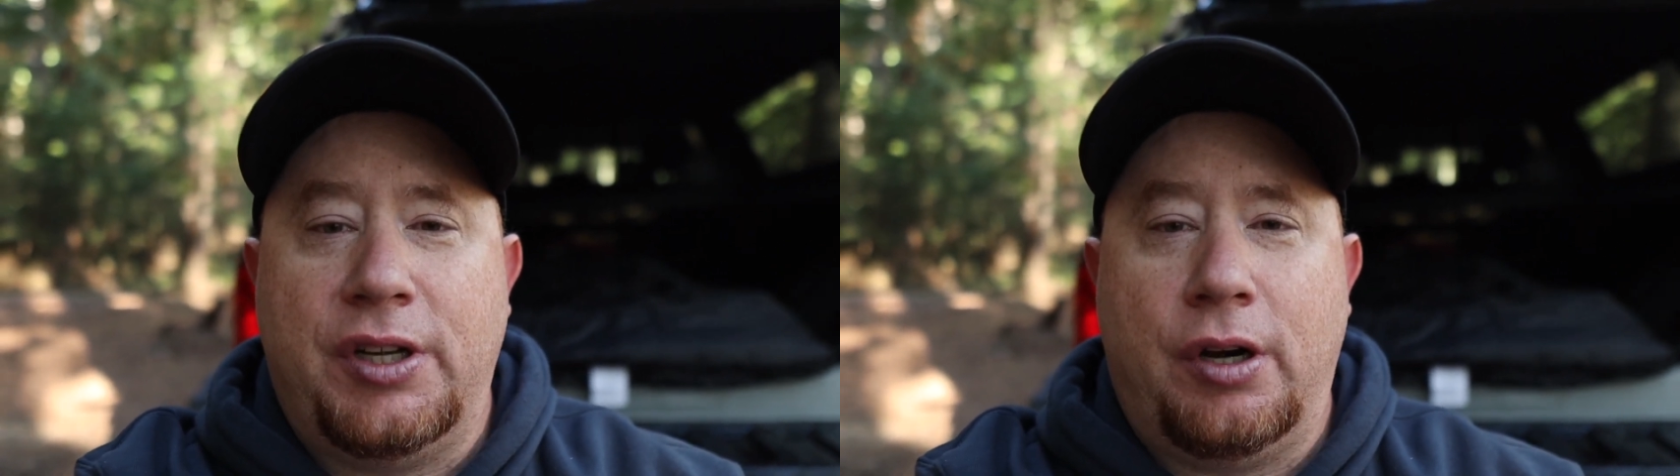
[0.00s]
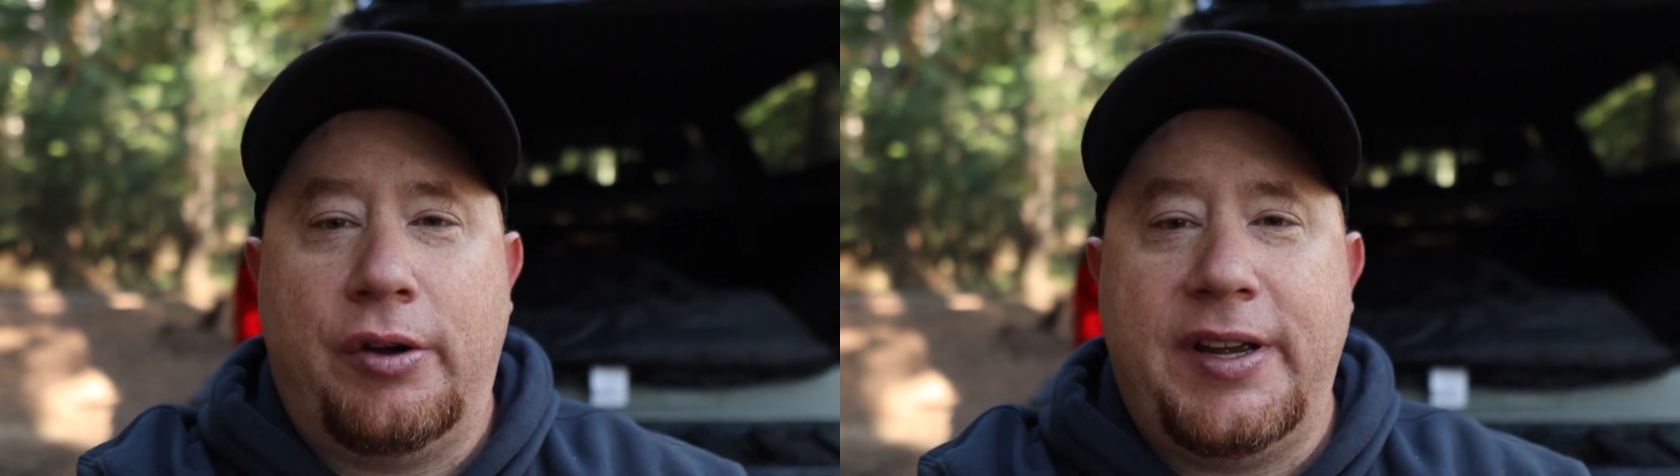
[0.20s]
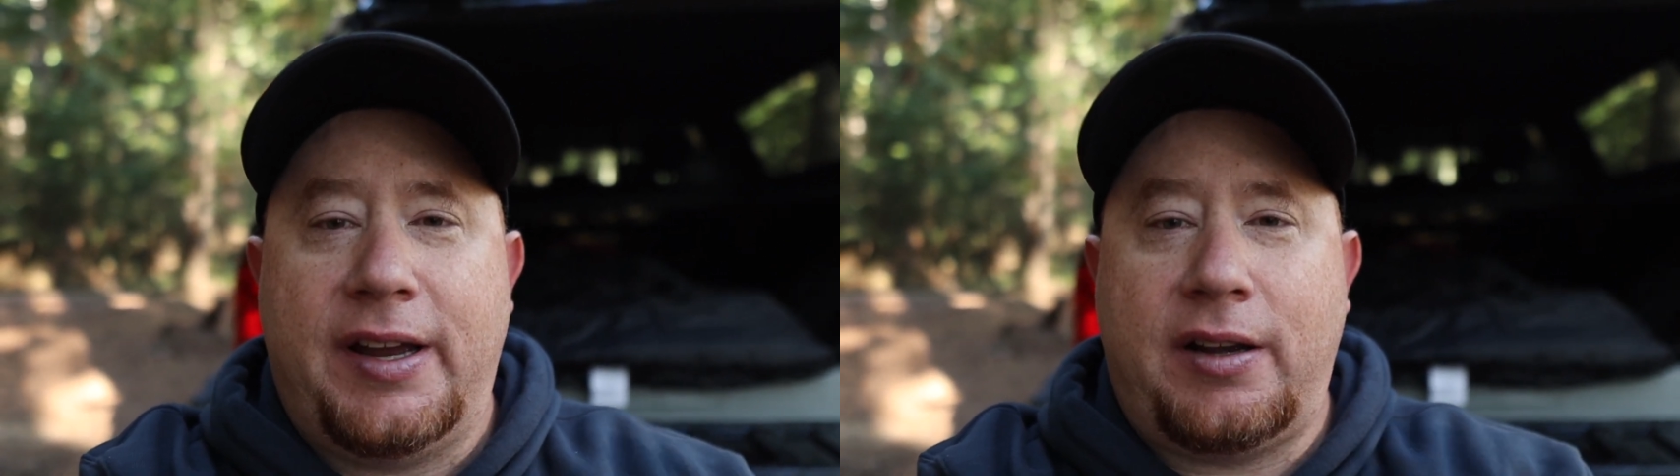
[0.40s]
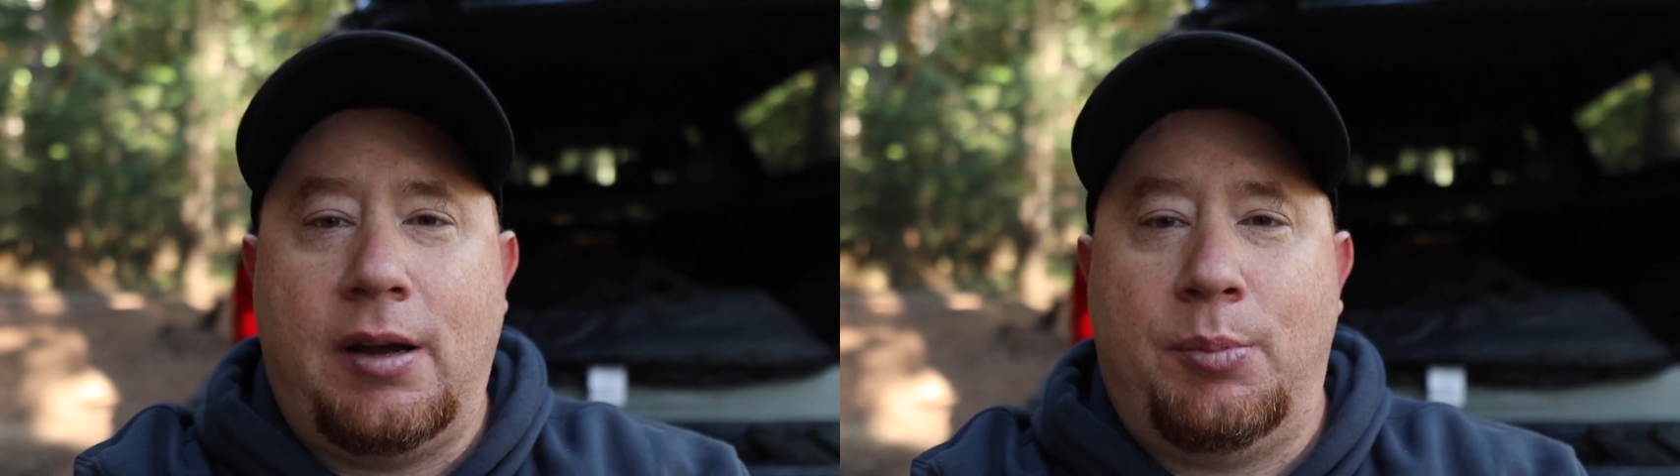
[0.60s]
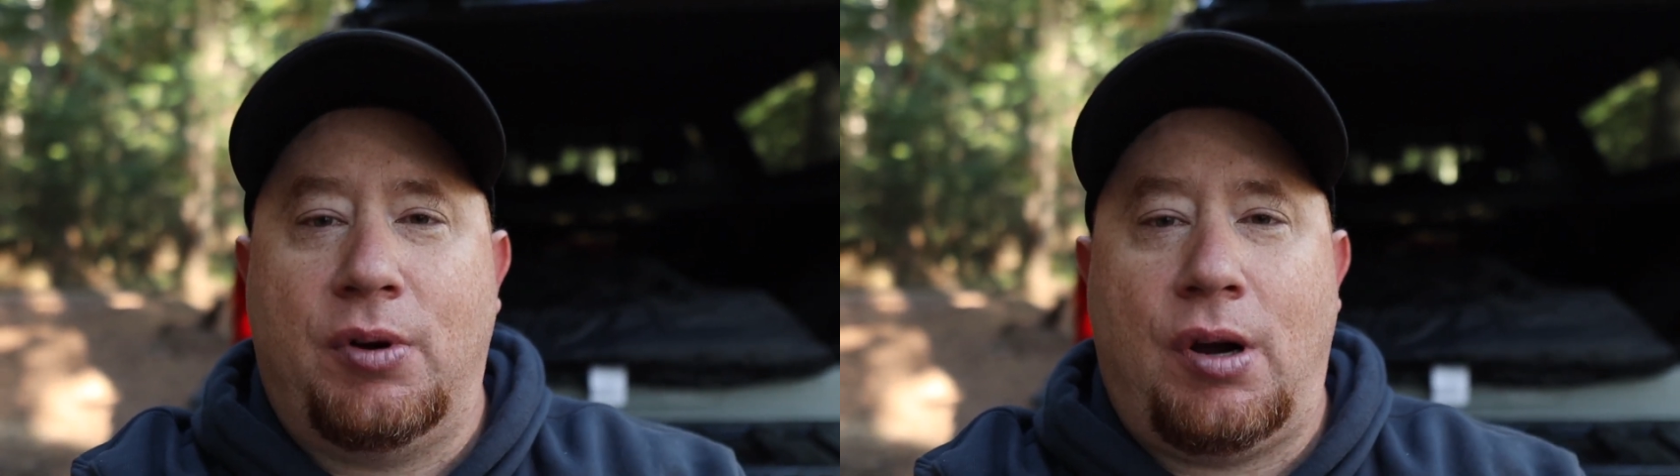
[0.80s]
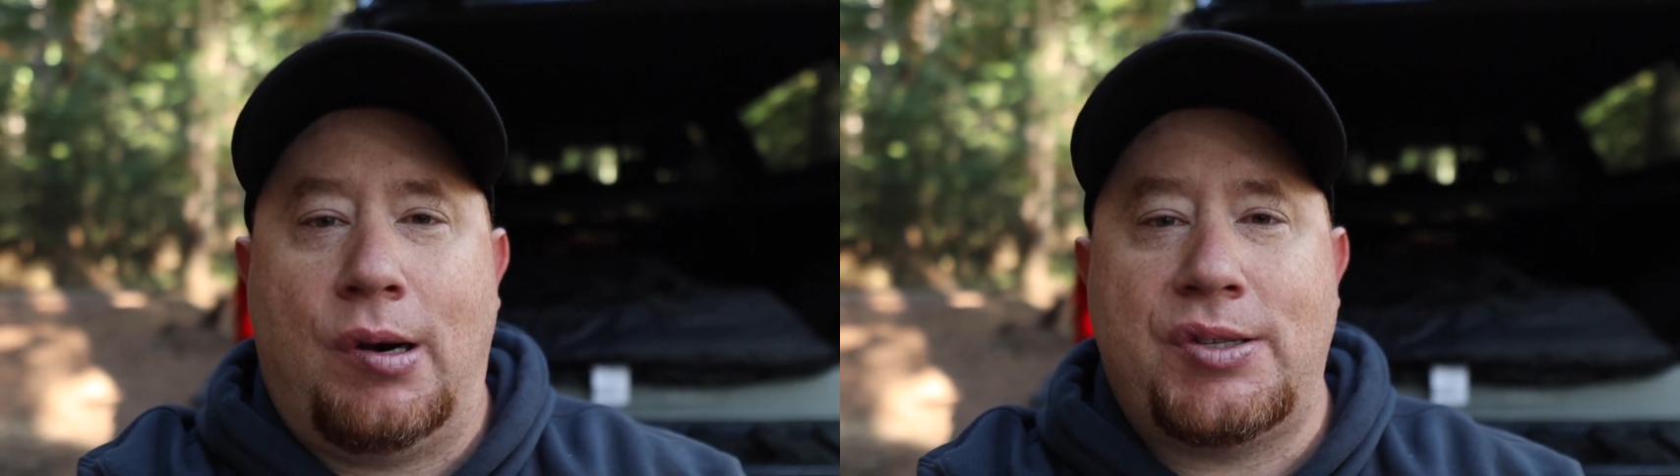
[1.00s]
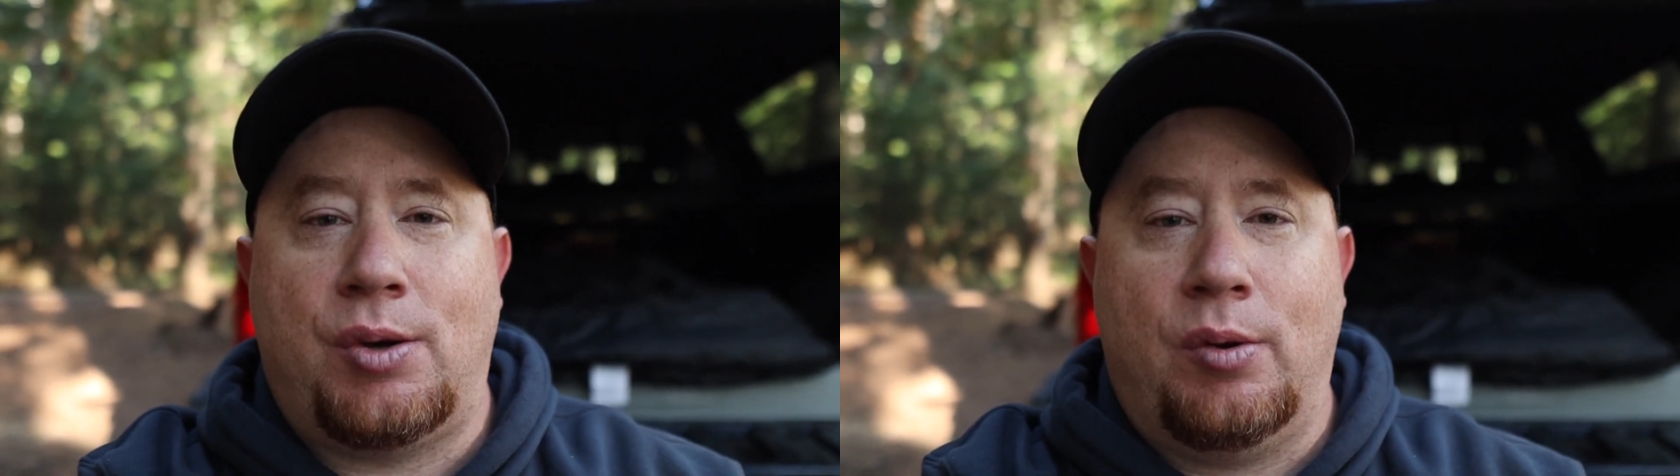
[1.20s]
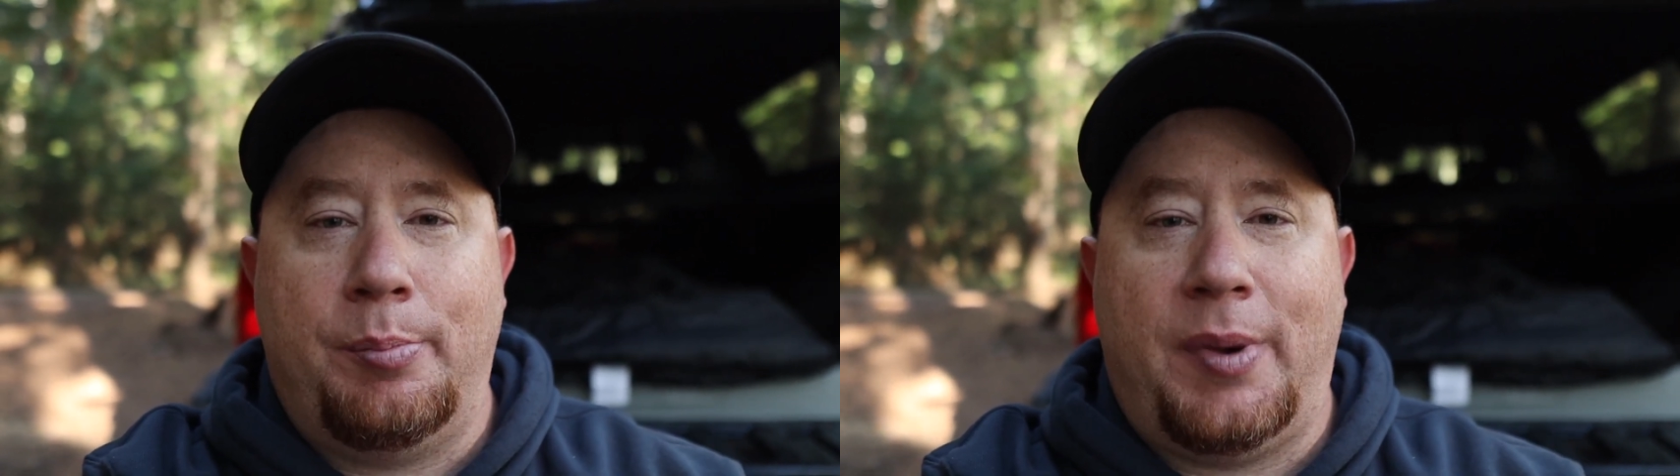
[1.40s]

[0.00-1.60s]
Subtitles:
You know, you had a couple cars going